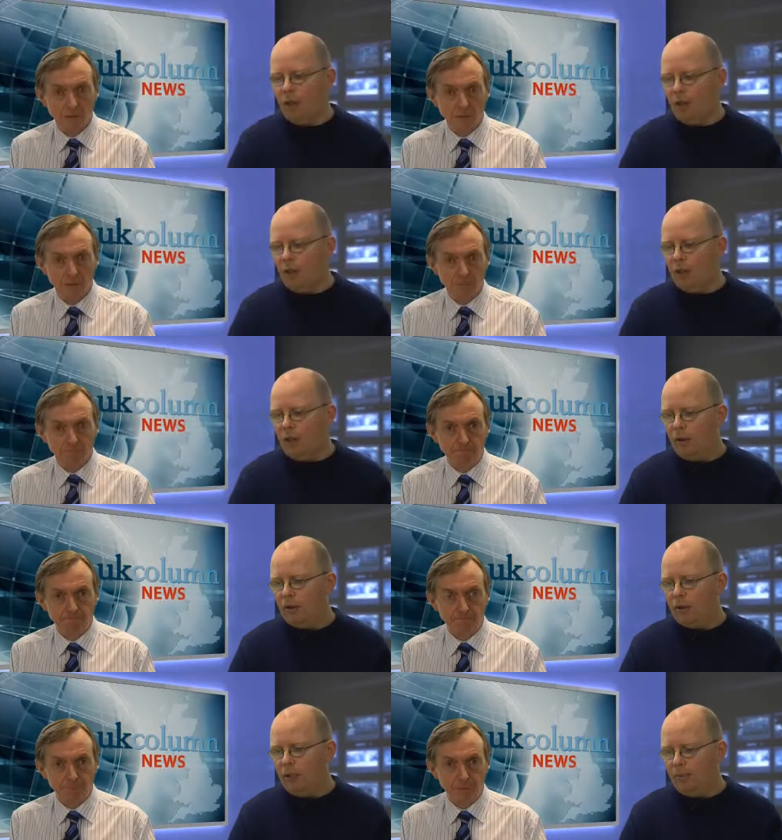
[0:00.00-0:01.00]
Speaker 1: Right.
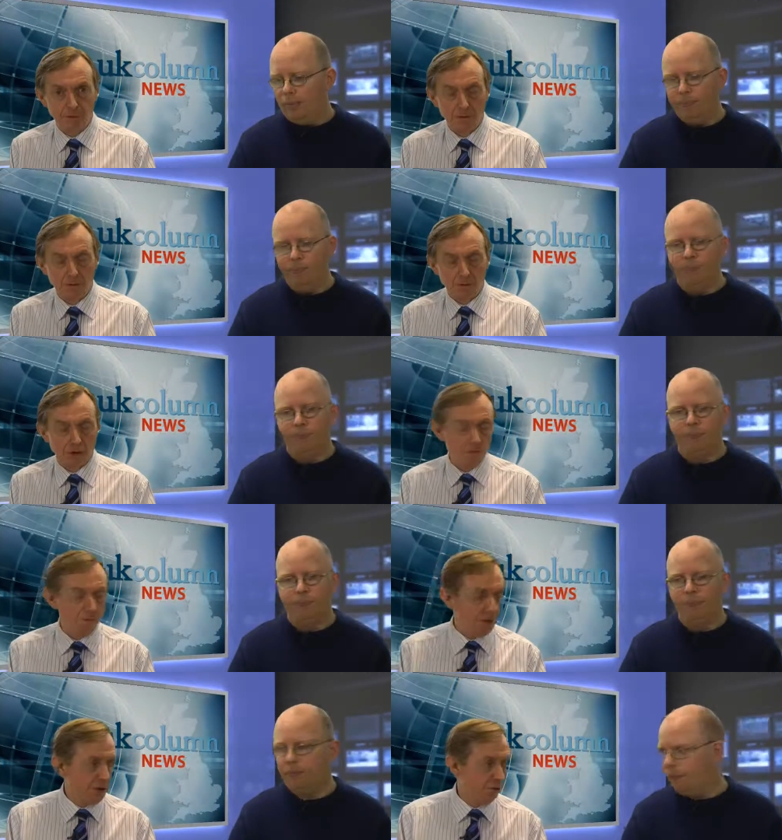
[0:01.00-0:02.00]
Okay. So
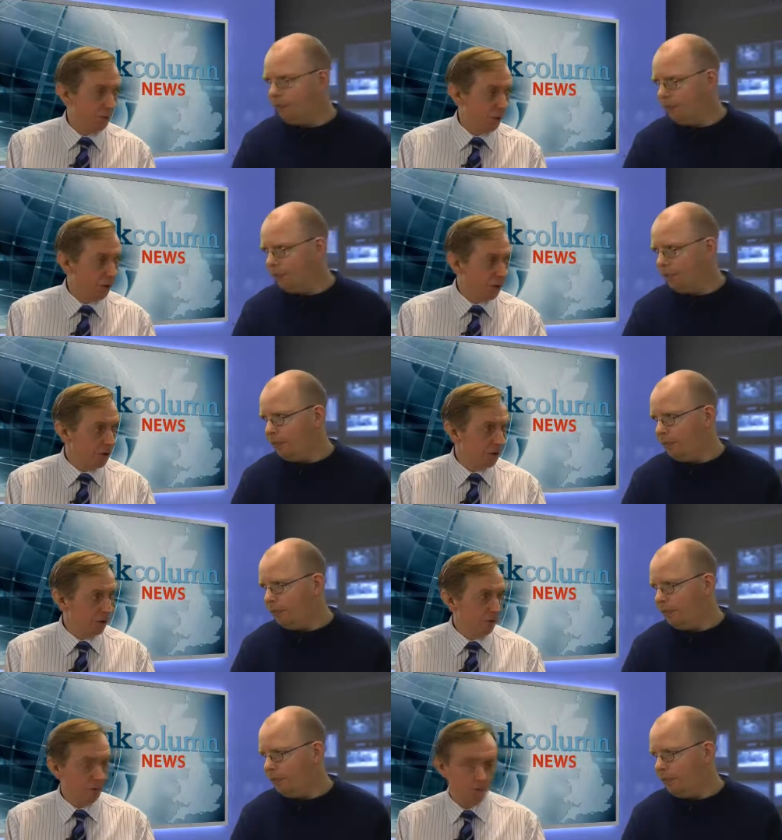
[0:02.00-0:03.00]
massive
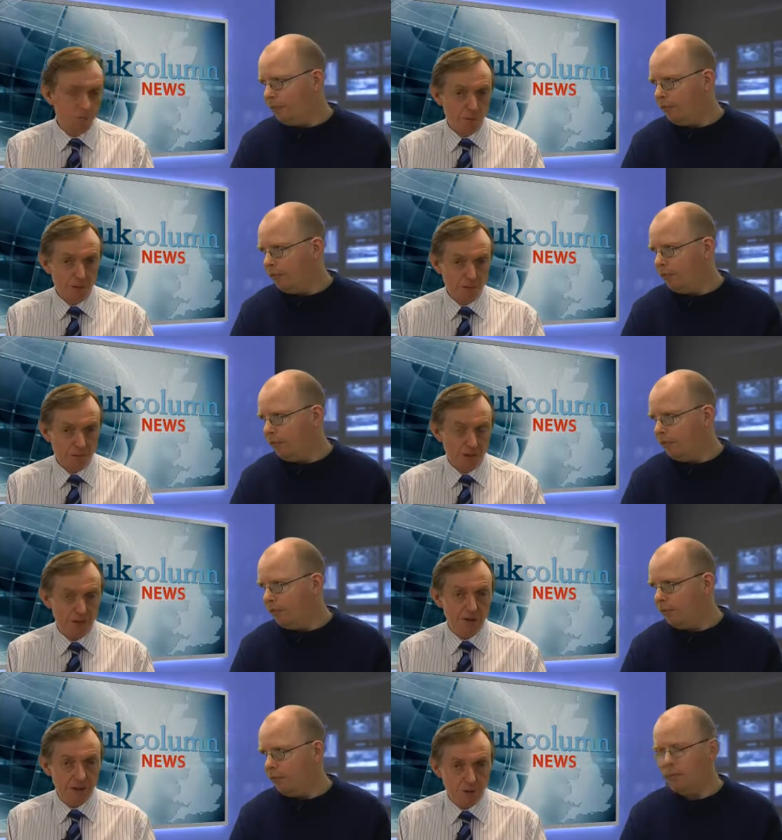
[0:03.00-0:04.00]
mortgage fraud, My
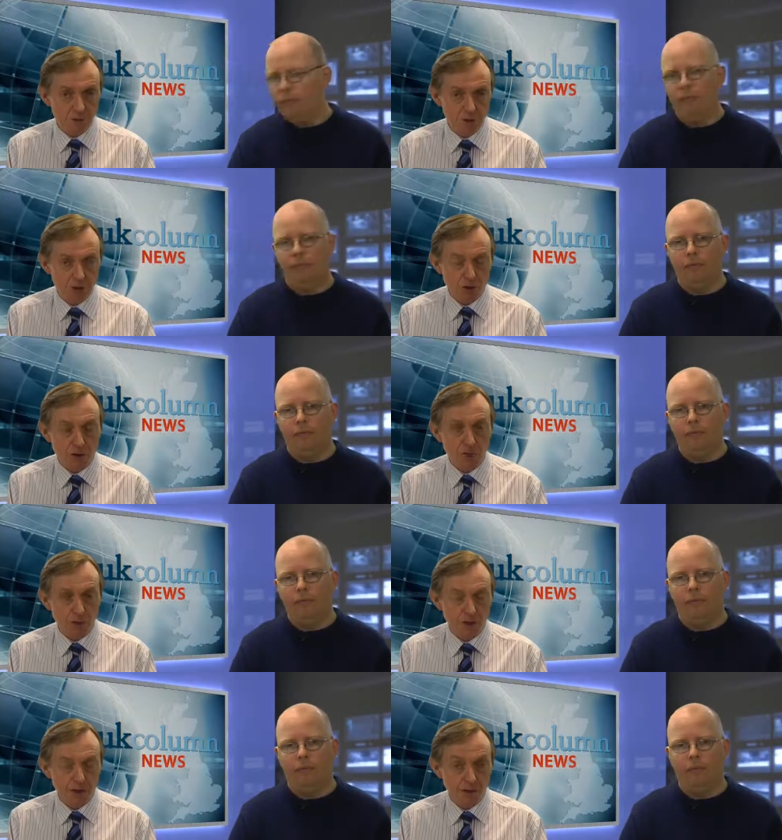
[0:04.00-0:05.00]
key to
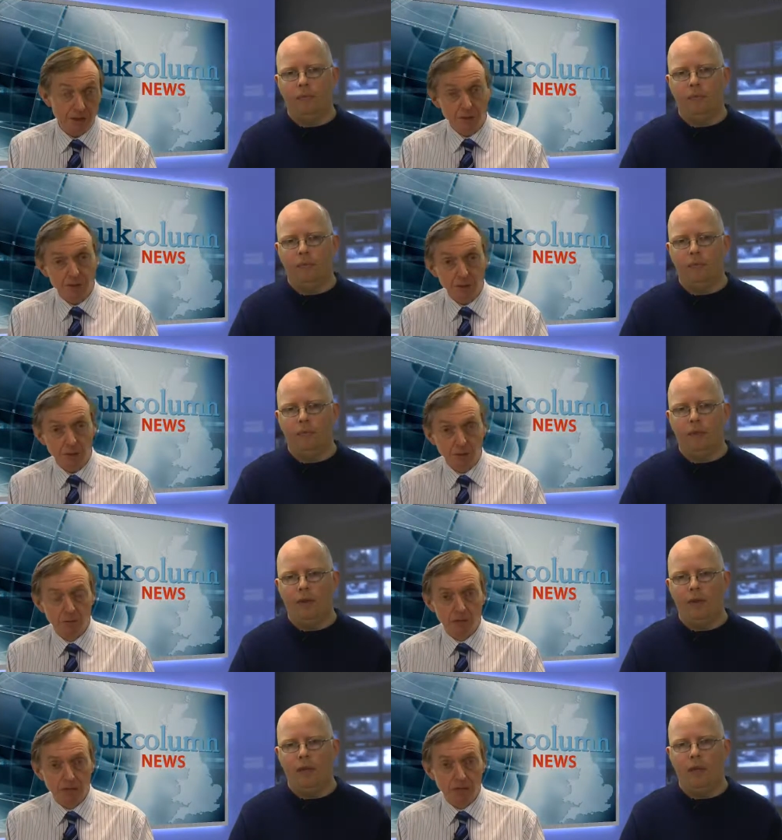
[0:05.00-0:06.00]
stopping it is for people
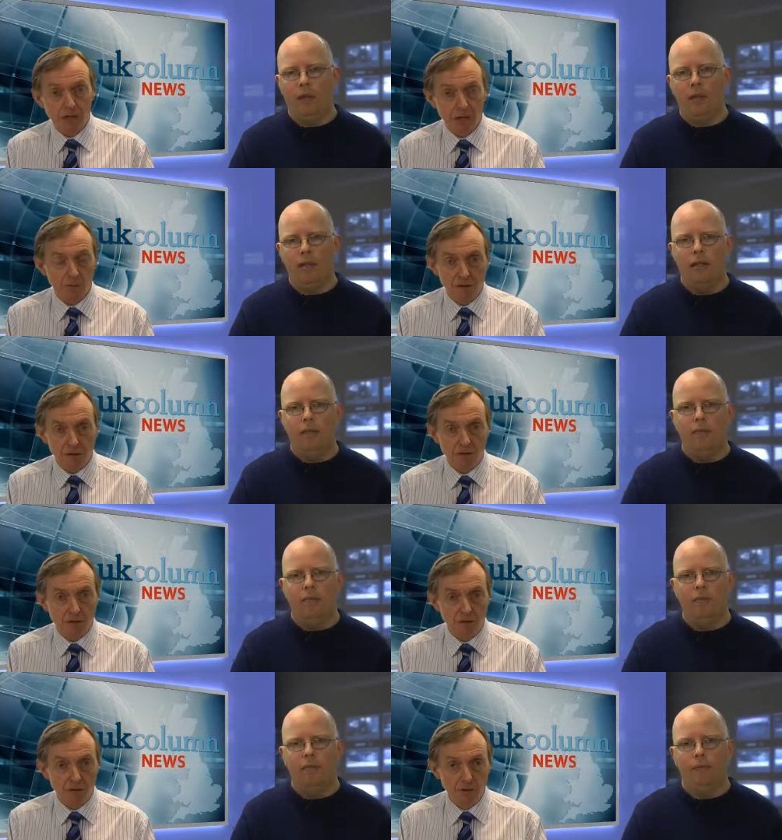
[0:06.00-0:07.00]
to see how it's
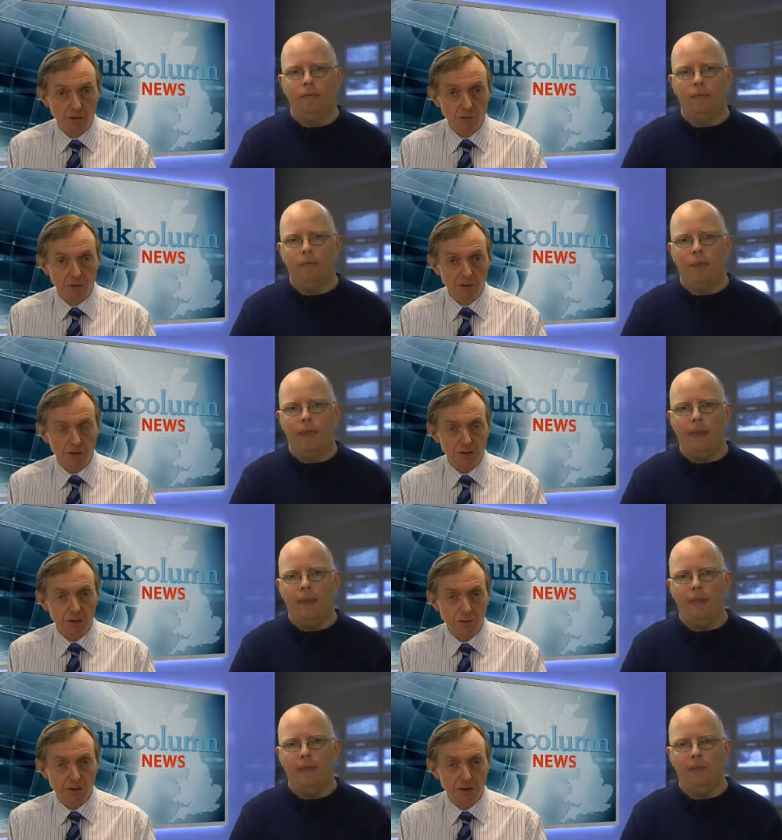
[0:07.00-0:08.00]
done. And of course, this
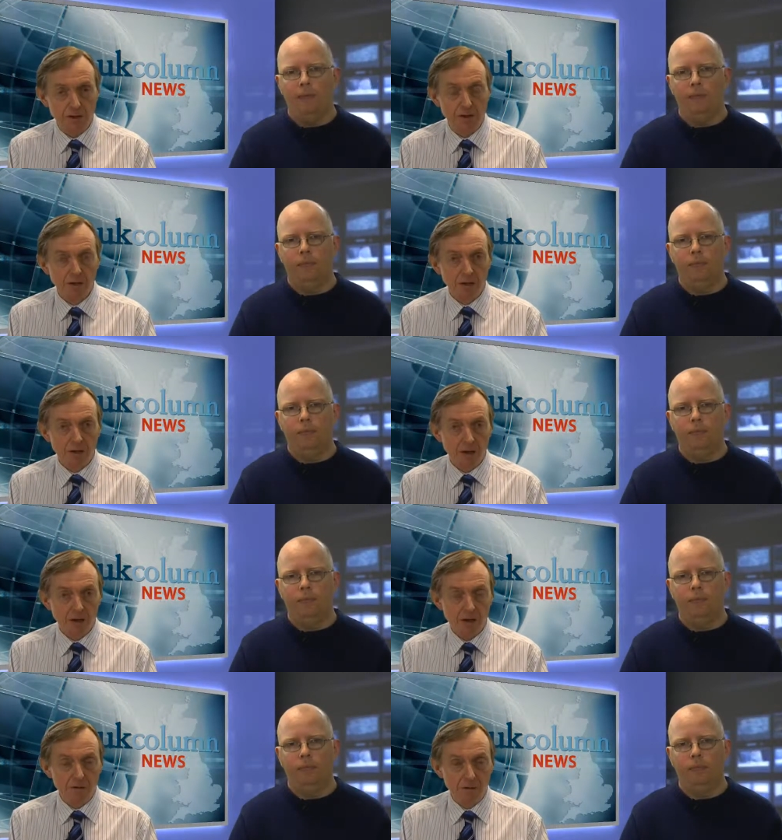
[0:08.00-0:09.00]
is where
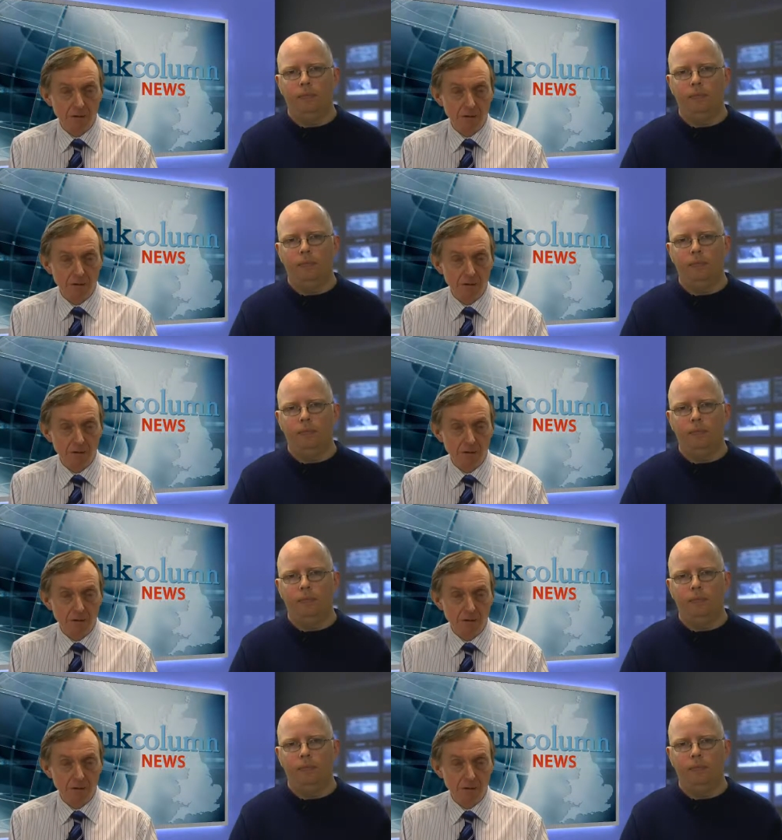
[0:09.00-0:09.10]
uh,